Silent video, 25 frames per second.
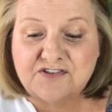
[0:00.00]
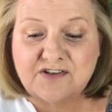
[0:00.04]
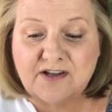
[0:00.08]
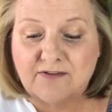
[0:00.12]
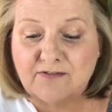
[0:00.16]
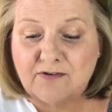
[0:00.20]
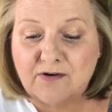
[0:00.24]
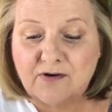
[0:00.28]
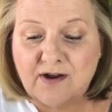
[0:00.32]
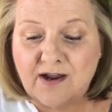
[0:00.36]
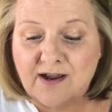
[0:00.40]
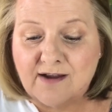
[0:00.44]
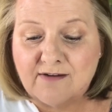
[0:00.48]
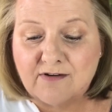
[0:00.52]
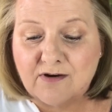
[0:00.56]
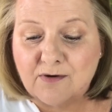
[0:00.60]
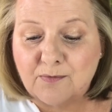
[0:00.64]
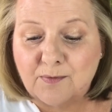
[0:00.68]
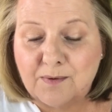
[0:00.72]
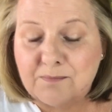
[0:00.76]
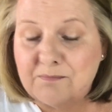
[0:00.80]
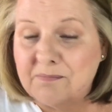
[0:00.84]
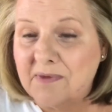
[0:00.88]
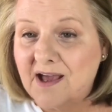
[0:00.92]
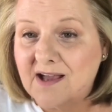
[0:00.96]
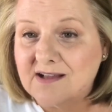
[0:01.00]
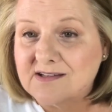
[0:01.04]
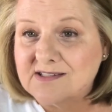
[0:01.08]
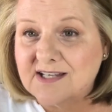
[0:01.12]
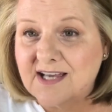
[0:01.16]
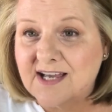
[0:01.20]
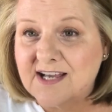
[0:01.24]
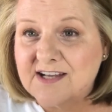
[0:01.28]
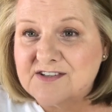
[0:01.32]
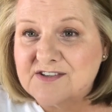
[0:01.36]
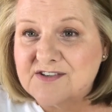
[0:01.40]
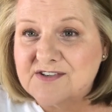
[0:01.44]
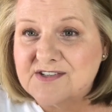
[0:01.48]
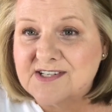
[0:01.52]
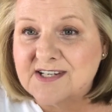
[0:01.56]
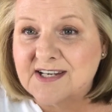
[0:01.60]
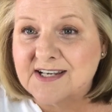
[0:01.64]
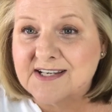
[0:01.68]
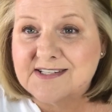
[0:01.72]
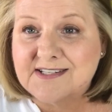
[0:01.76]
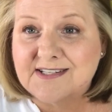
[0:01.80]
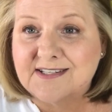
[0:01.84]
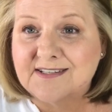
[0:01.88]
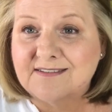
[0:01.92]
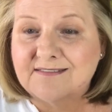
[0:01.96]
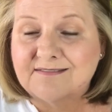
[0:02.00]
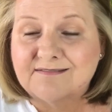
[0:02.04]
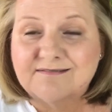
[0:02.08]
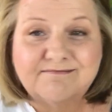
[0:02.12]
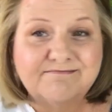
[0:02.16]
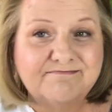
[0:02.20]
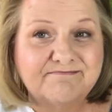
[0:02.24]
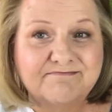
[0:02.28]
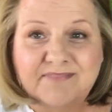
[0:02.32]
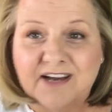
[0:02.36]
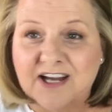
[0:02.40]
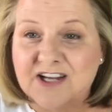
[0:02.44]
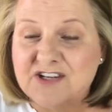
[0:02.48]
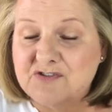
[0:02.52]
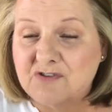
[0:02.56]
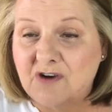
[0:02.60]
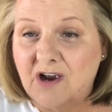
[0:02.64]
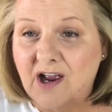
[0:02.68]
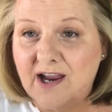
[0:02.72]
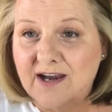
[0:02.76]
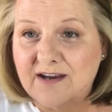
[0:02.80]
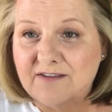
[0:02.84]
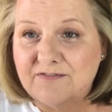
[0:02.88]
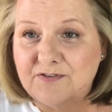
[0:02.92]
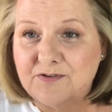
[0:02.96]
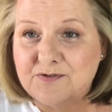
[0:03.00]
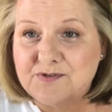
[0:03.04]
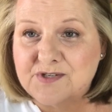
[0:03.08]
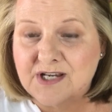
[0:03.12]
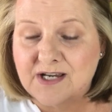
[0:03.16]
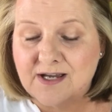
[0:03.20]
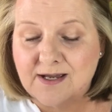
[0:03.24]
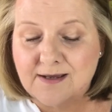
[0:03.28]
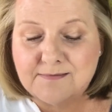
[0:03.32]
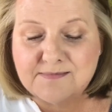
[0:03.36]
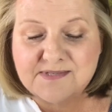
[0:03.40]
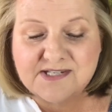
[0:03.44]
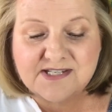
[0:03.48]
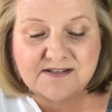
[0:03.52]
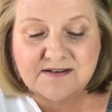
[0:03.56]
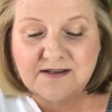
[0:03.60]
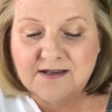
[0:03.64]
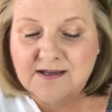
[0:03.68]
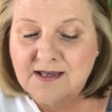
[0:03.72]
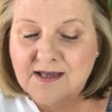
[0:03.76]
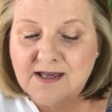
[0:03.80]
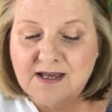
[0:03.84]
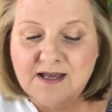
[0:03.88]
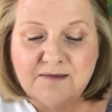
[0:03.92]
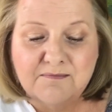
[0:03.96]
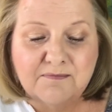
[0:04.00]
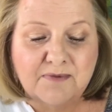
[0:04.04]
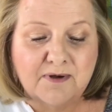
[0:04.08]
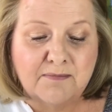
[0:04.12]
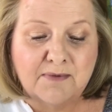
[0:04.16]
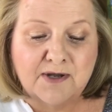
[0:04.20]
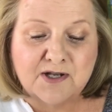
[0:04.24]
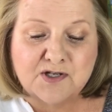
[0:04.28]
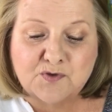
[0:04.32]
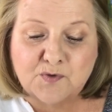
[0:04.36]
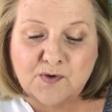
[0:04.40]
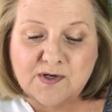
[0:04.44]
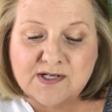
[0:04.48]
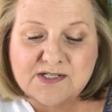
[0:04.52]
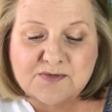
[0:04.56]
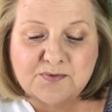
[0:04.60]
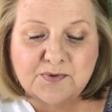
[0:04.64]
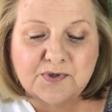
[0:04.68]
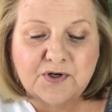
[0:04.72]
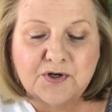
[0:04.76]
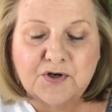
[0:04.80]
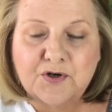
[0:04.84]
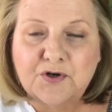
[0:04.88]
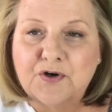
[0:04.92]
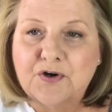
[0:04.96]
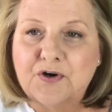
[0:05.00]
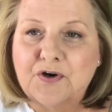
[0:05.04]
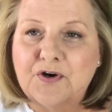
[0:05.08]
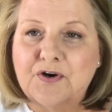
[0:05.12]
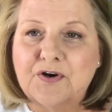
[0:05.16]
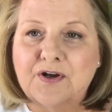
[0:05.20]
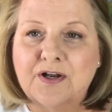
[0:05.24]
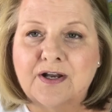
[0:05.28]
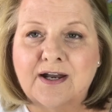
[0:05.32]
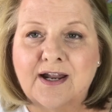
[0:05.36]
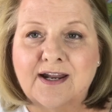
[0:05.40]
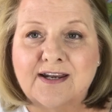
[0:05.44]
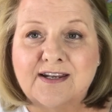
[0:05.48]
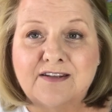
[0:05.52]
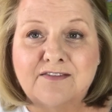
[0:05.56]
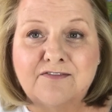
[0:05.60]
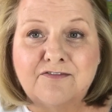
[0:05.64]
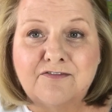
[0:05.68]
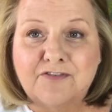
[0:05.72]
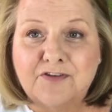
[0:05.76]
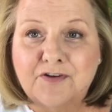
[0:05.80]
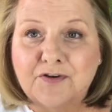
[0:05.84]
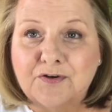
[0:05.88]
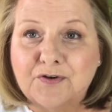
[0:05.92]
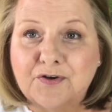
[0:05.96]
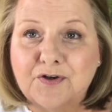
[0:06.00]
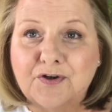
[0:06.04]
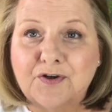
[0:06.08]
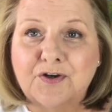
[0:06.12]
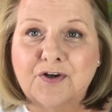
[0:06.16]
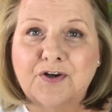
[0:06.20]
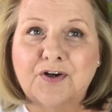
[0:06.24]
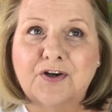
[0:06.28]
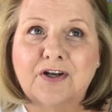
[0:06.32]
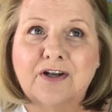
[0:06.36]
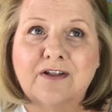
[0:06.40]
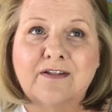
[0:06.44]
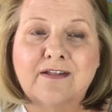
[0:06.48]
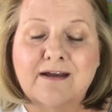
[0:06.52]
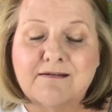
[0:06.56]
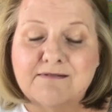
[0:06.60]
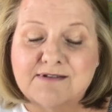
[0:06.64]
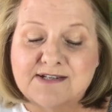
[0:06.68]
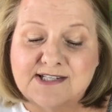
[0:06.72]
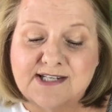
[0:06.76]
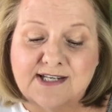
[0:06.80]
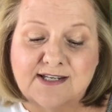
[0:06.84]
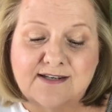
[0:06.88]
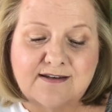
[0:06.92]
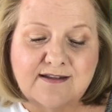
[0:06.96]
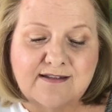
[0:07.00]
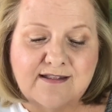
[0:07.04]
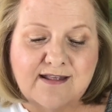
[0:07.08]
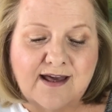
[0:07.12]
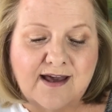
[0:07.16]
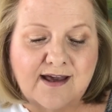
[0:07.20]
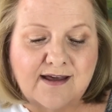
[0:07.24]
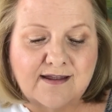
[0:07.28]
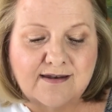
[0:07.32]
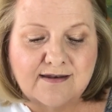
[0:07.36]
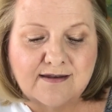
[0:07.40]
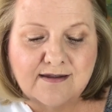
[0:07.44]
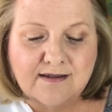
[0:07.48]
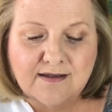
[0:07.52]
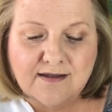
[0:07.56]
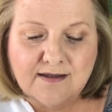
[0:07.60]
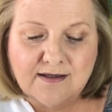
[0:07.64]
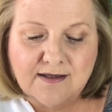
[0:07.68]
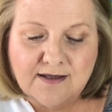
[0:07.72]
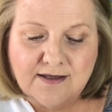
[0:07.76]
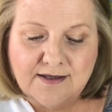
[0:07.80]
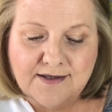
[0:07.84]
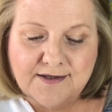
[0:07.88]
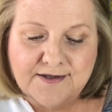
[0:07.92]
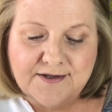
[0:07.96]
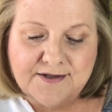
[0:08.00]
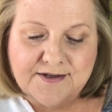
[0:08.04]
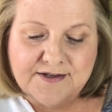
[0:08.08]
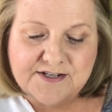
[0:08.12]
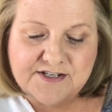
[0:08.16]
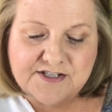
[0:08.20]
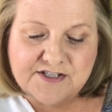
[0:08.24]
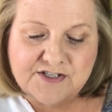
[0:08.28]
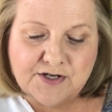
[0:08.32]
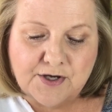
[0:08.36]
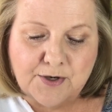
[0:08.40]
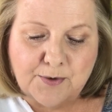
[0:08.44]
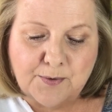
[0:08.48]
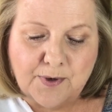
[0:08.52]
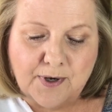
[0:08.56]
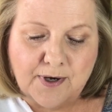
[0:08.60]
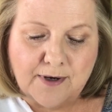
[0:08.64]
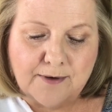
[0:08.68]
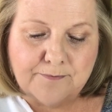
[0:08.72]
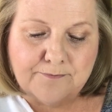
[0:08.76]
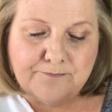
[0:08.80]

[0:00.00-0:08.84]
never ever went back to exercising. I tried a few times, but my joints would hurt and I didn't feel good, and that was the end of that. So